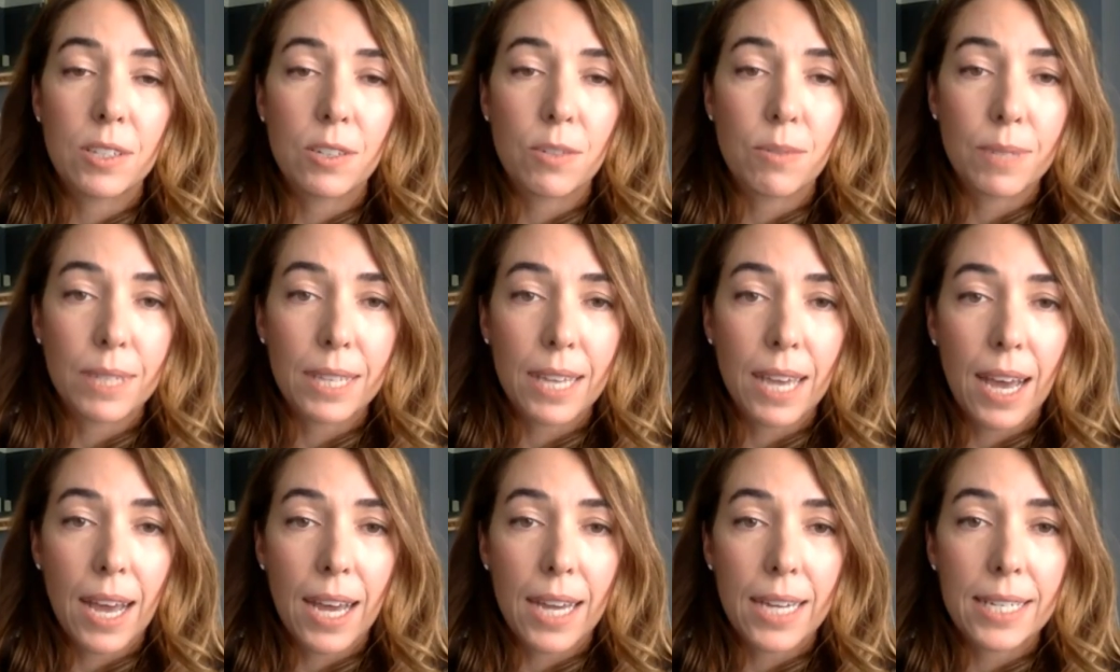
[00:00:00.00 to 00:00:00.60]
that are
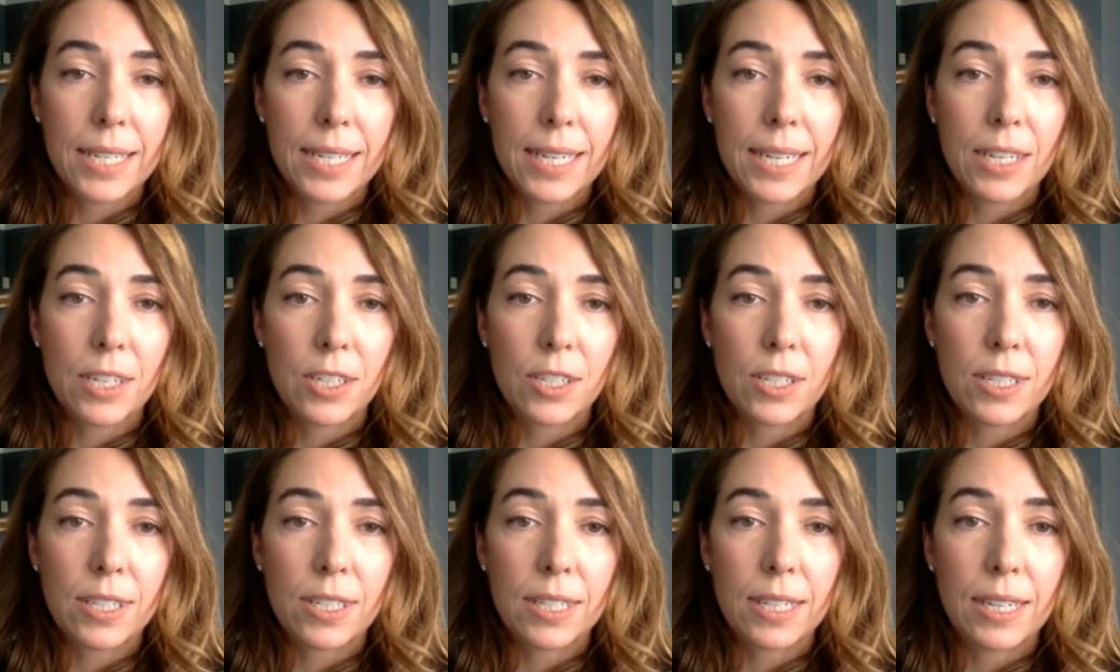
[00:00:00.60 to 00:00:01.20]
really high
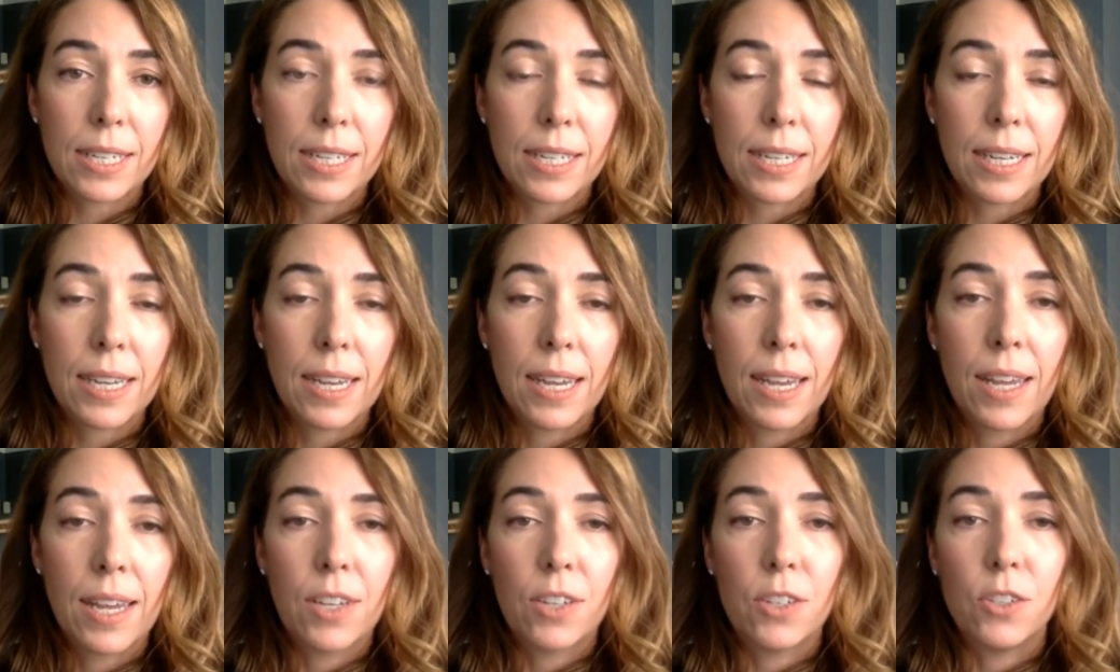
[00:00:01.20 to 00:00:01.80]
THC?
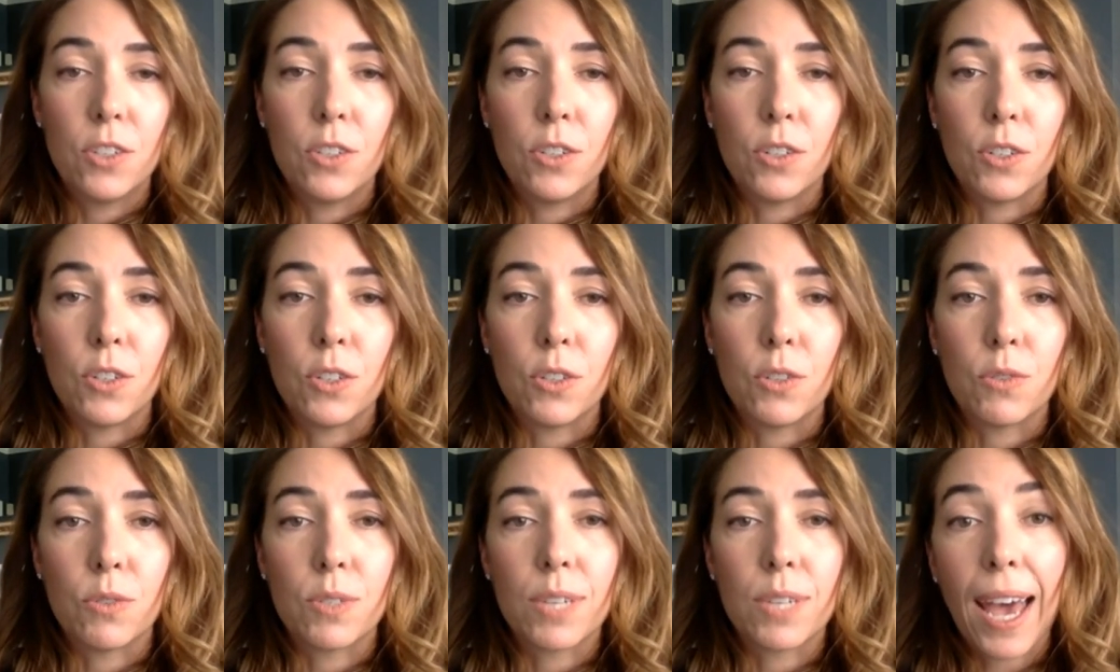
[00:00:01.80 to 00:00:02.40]
Do you